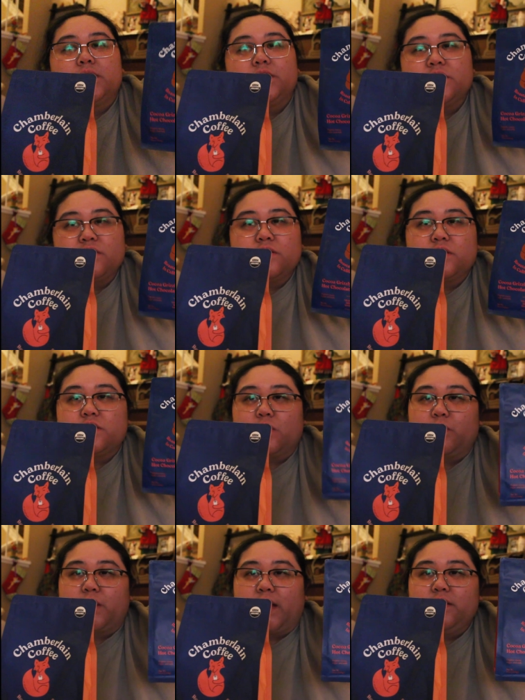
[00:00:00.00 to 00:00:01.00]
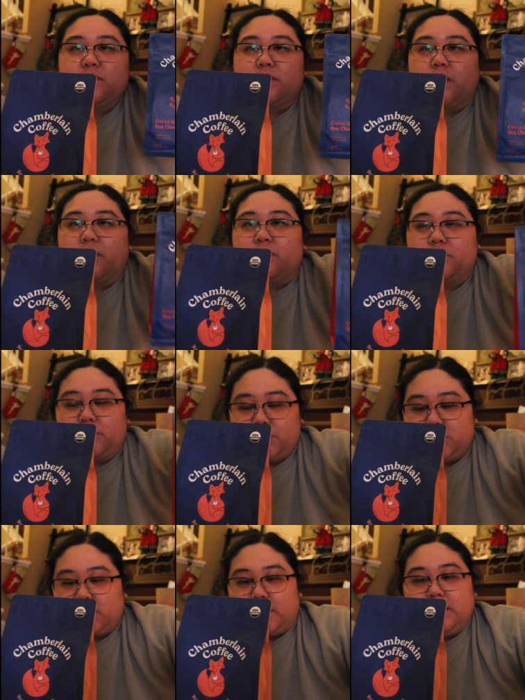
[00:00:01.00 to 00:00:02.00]
It just looks so nice though,
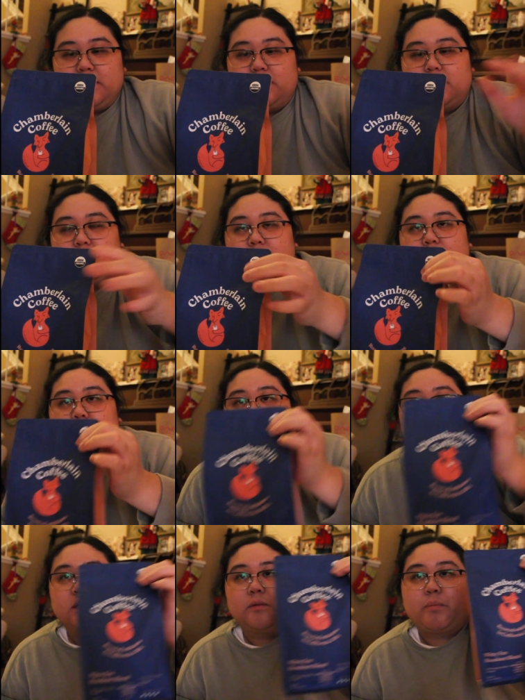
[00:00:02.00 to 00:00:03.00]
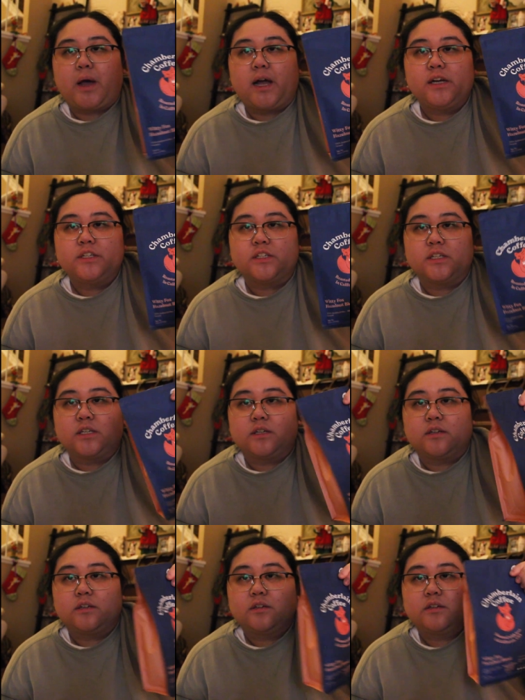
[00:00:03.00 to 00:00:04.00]
don't you think? Like the
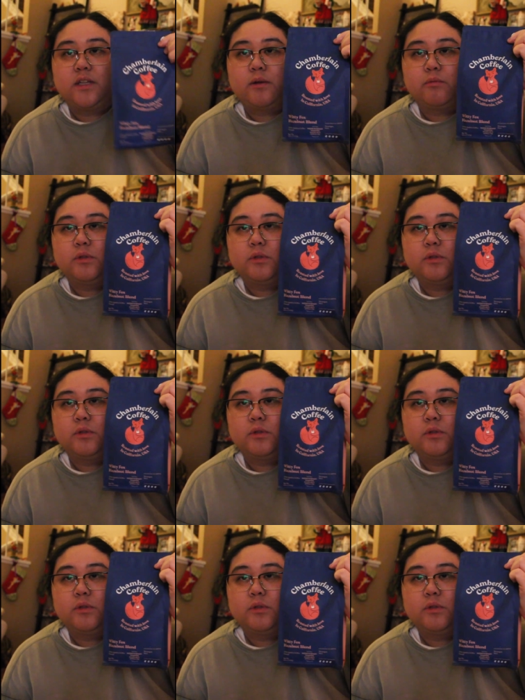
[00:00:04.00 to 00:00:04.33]
packaging, they